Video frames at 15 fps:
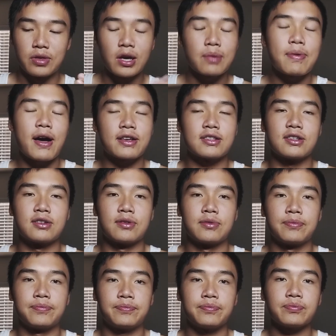think back
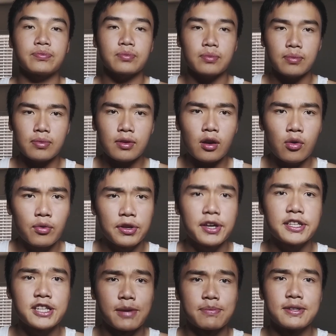to when
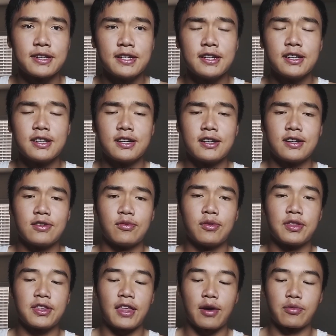you get tempted.
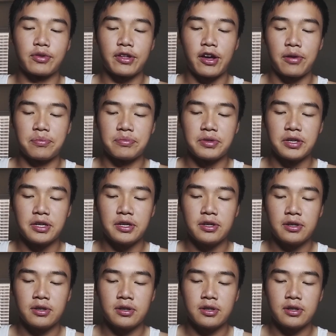One thing that really helped
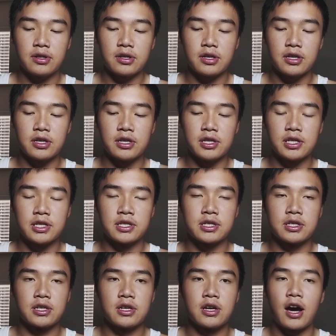me
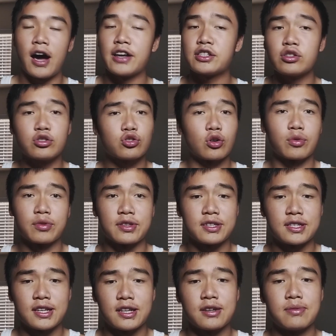is, I still struggle with
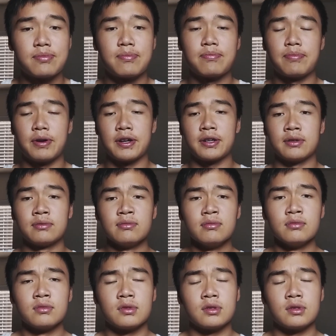this sin, but